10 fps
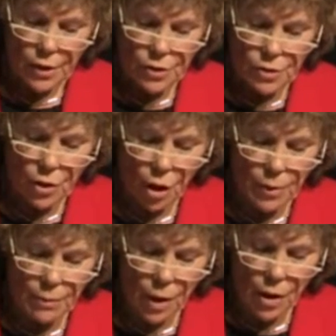to
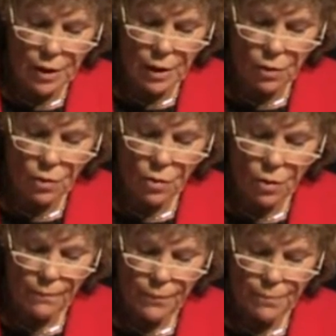common market
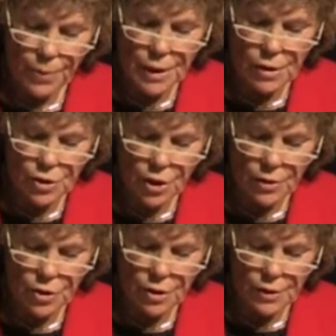law, British
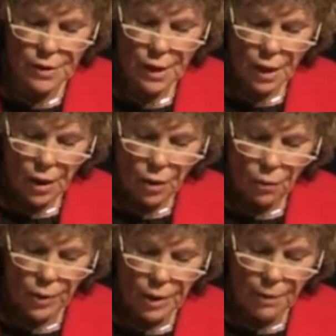judges
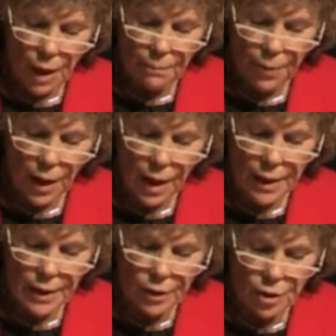will
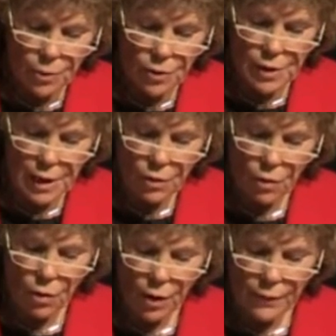apply community
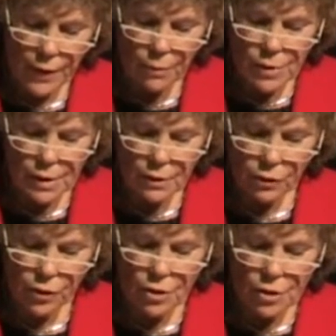law. And that was in the
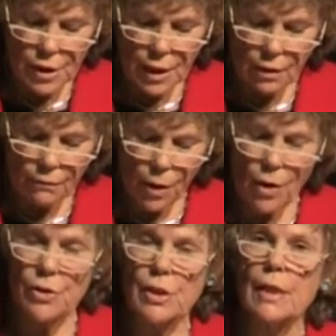13th of
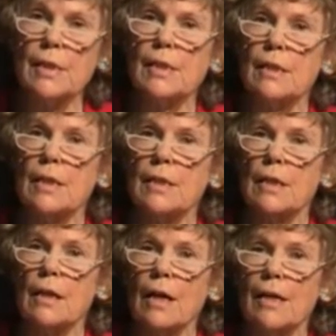March
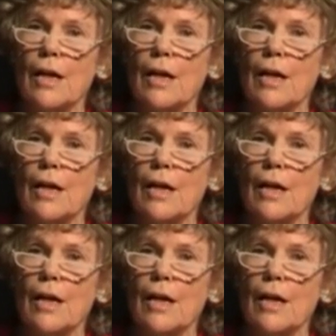1989,